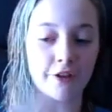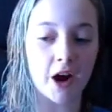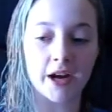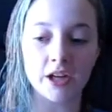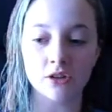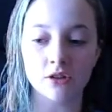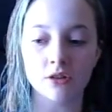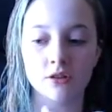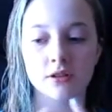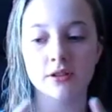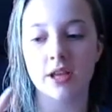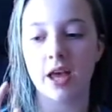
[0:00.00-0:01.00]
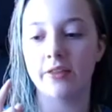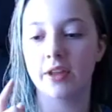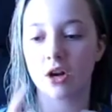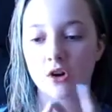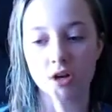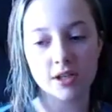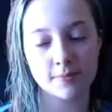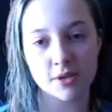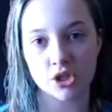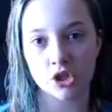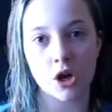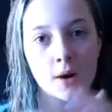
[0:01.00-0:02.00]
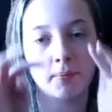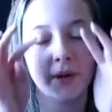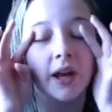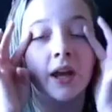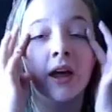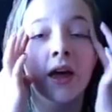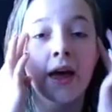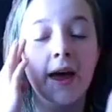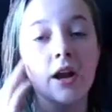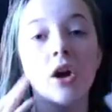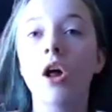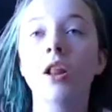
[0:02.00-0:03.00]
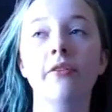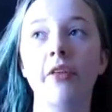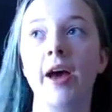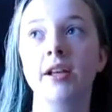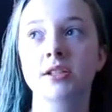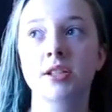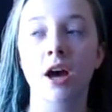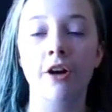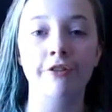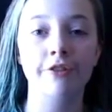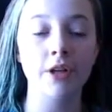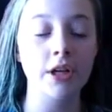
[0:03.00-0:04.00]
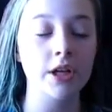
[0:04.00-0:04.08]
finals and then Christmas shopping and all of that stuff.